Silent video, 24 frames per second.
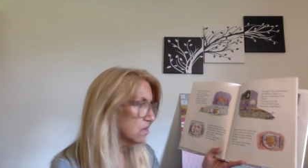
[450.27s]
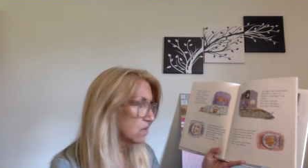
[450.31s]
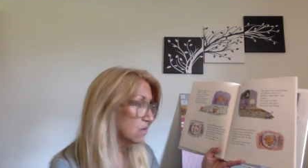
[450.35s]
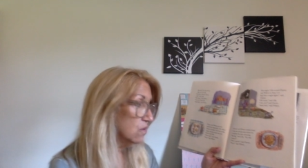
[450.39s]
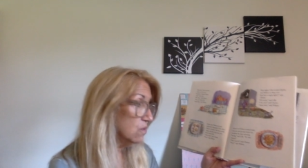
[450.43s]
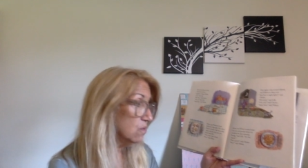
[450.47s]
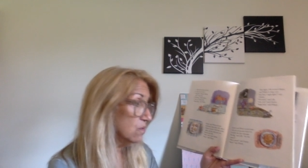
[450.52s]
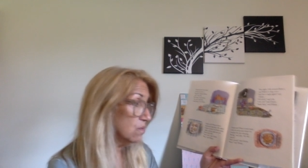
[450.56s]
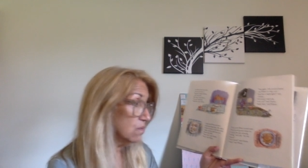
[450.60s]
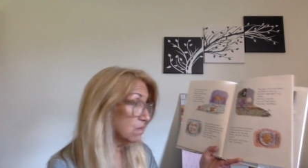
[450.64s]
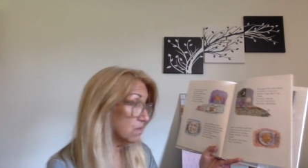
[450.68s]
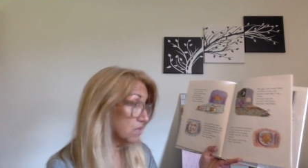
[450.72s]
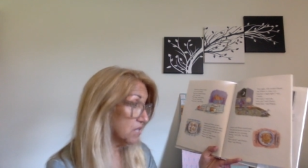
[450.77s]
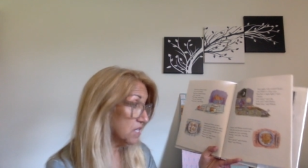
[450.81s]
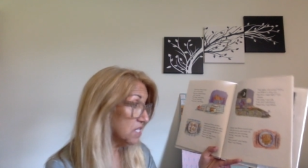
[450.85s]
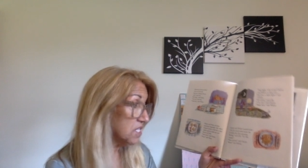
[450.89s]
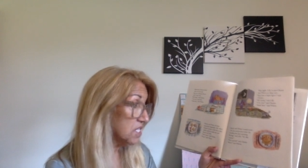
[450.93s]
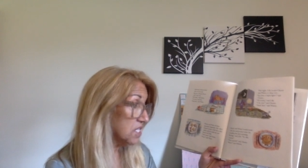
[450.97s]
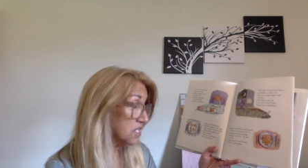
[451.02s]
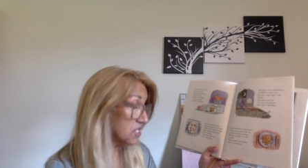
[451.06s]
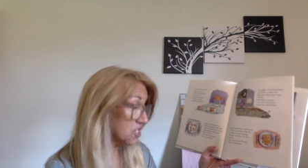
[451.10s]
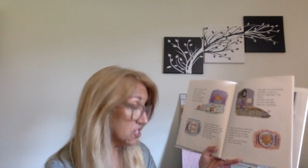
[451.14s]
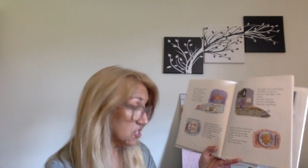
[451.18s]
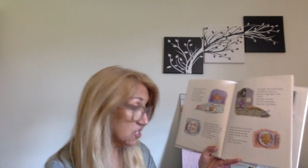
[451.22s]
Oh, this
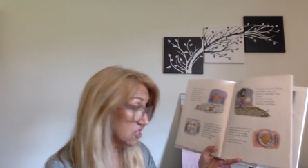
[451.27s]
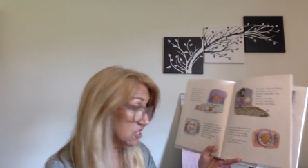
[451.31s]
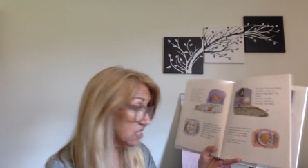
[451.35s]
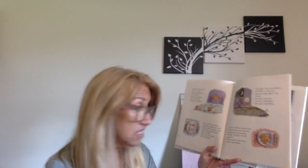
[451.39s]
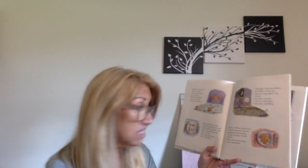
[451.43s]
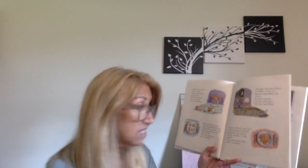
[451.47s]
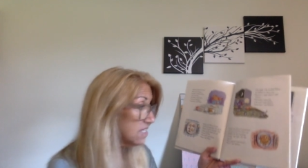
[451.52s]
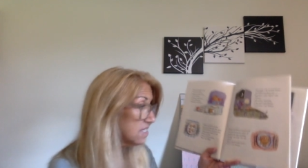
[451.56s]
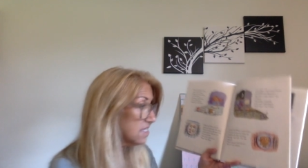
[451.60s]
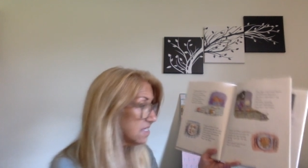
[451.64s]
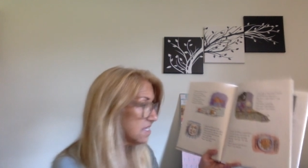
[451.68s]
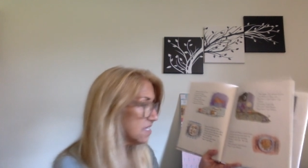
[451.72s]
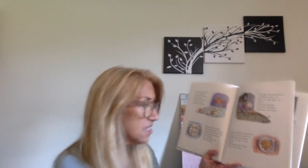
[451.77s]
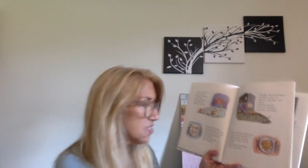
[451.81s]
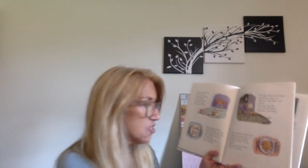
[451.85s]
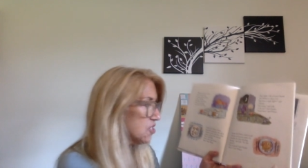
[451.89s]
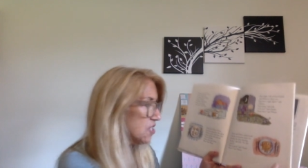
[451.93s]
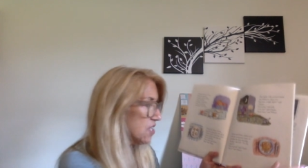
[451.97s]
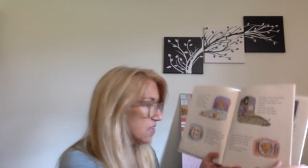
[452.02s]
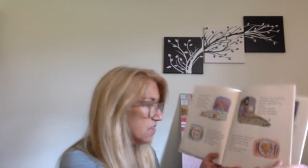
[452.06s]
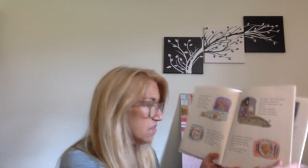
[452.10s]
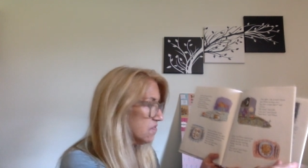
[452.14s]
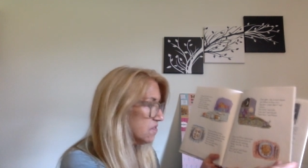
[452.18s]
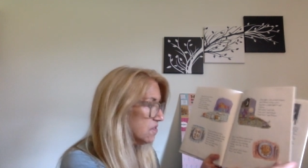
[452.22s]
is good, said
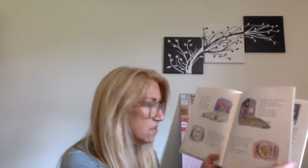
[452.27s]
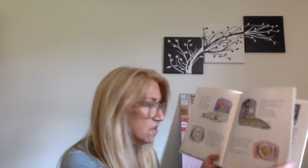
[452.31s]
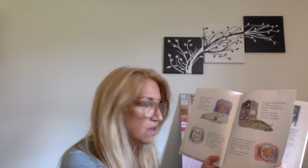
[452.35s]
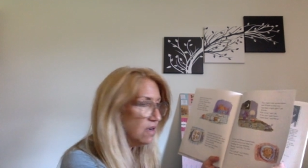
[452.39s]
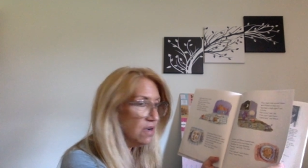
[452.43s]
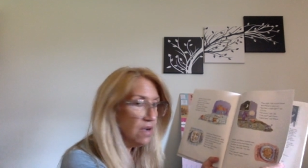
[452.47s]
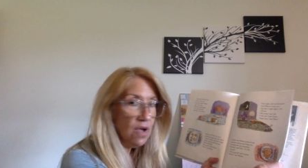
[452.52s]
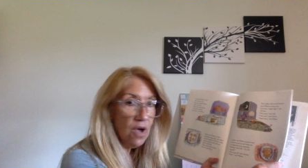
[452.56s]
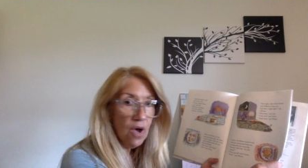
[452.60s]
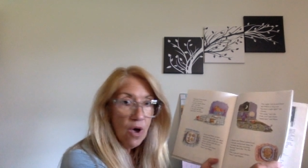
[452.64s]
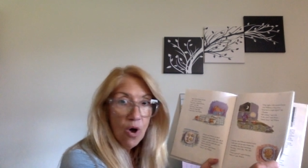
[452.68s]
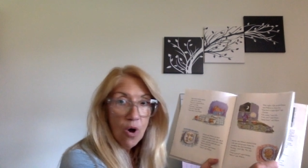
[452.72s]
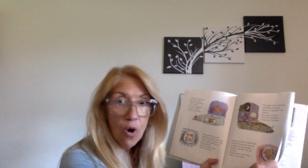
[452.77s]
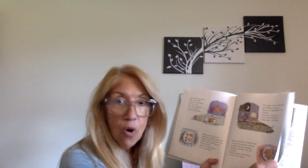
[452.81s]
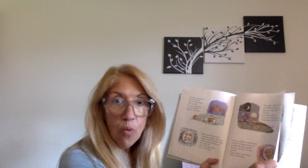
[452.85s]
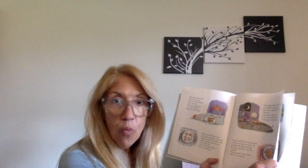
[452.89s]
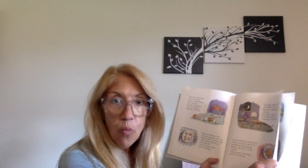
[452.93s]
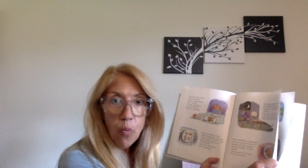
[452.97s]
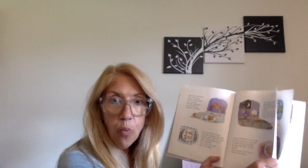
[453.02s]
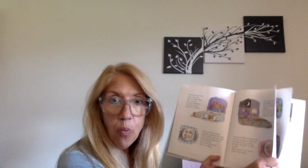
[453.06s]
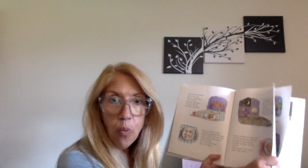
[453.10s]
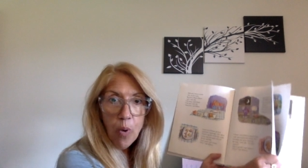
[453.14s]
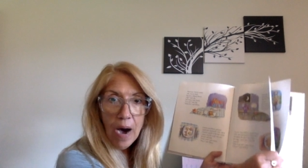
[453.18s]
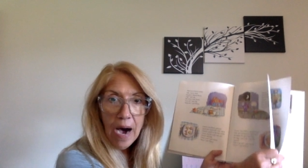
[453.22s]
Chester.
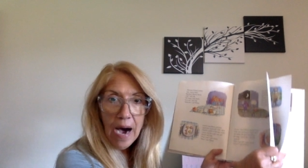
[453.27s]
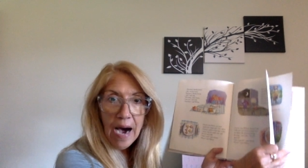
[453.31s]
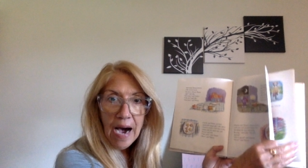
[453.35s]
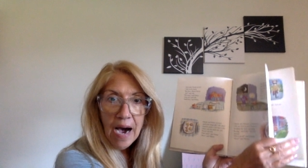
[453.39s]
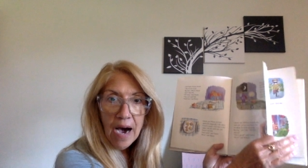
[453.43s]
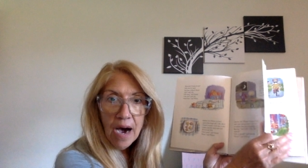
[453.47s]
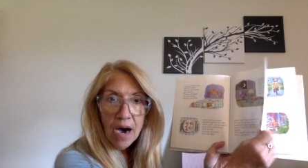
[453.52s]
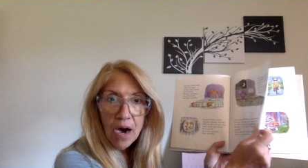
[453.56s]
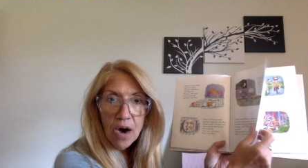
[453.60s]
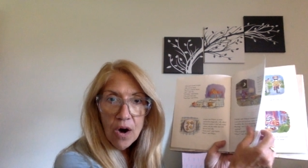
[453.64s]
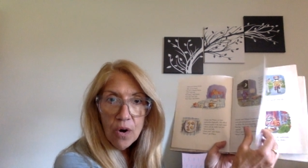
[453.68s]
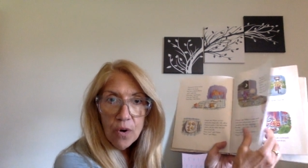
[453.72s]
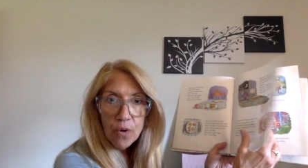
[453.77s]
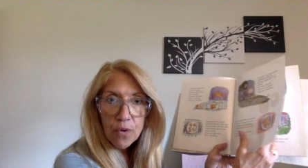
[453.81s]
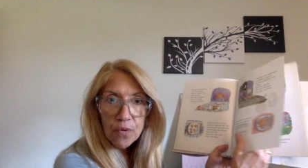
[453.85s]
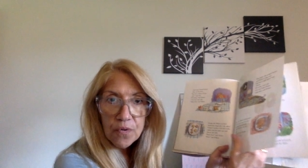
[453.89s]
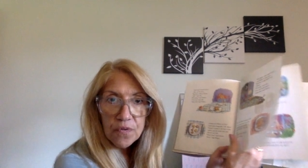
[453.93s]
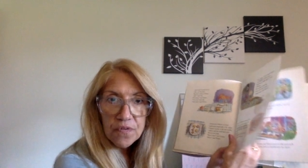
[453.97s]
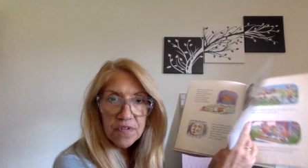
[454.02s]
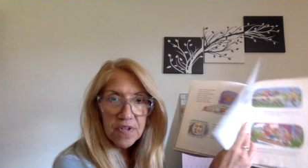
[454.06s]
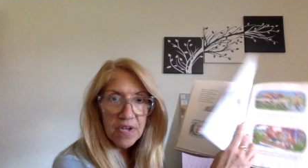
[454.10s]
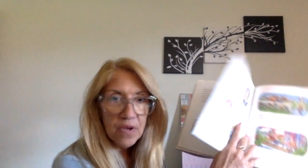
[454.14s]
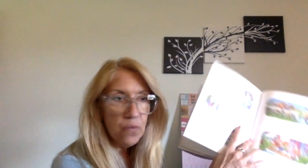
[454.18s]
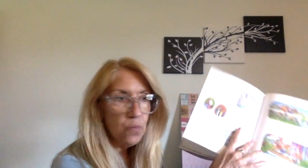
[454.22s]
Wow,
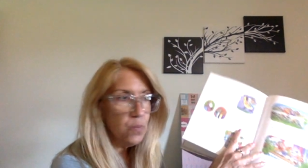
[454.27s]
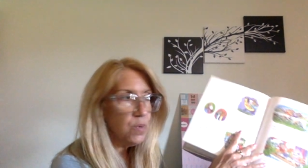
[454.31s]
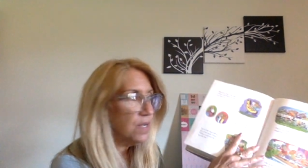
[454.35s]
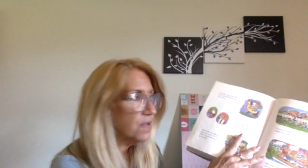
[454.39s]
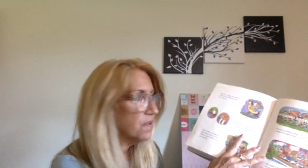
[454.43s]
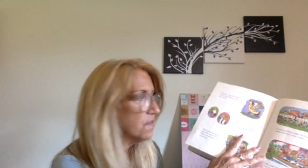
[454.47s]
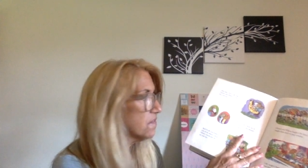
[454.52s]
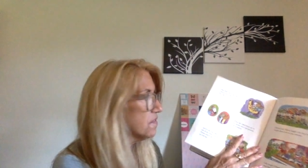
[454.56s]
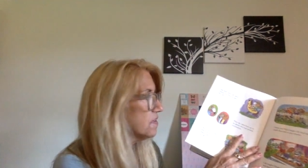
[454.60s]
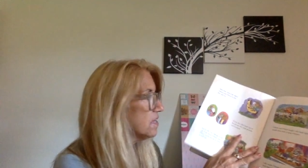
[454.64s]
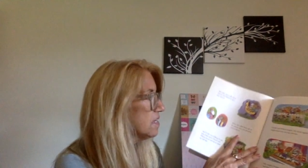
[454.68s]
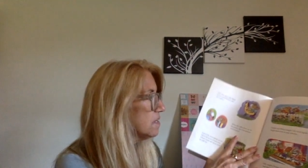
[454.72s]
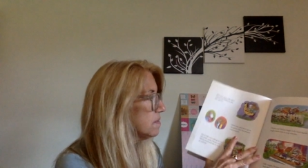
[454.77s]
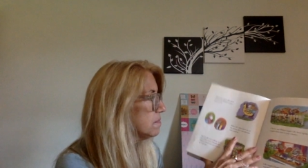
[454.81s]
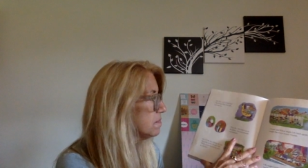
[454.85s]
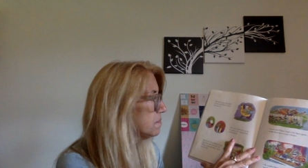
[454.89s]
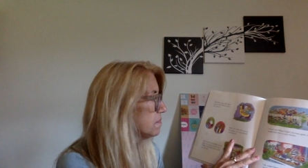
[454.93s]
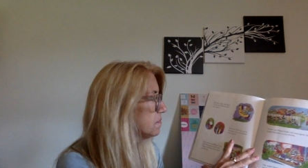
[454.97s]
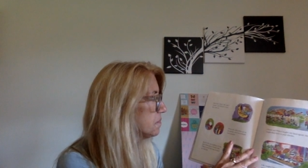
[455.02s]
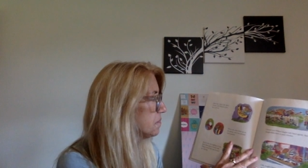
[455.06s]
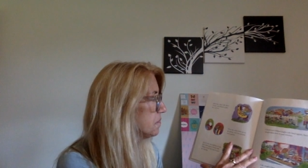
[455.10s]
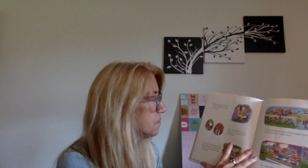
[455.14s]
said Wilson.